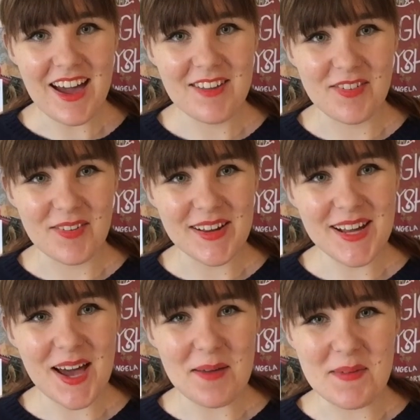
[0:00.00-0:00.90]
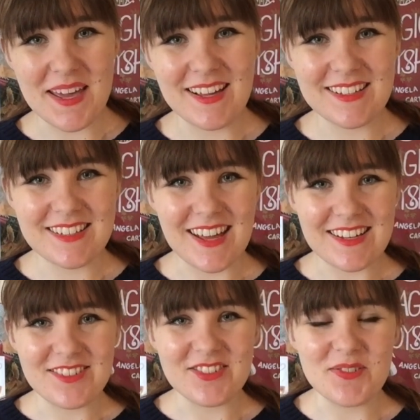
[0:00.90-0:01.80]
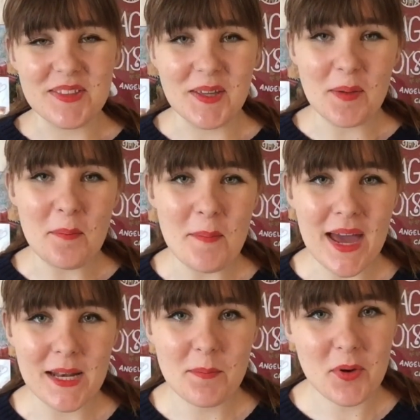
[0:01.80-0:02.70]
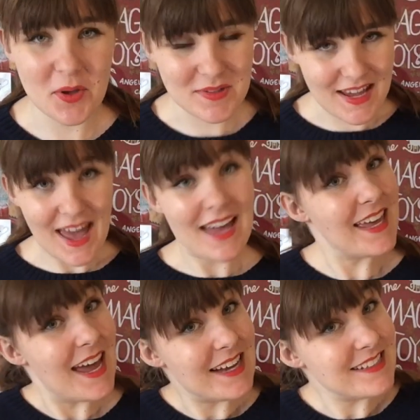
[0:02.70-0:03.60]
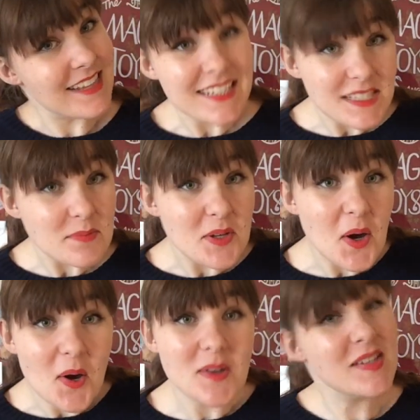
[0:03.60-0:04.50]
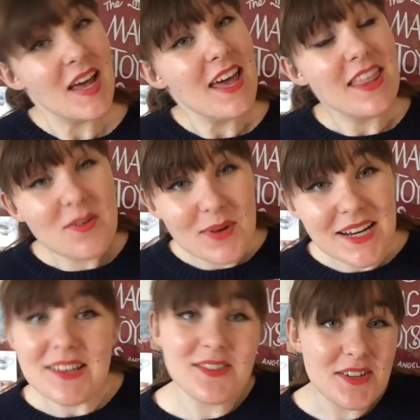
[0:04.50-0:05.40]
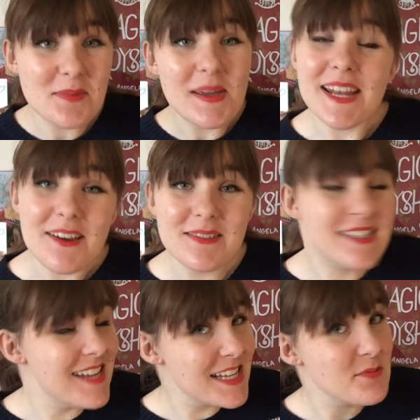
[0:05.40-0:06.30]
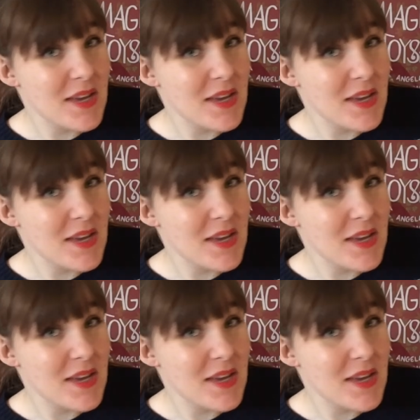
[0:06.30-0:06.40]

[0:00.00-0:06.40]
Hi everyone, I'm here today to do the Man Booker tag, and that is because the winner is going to be announced next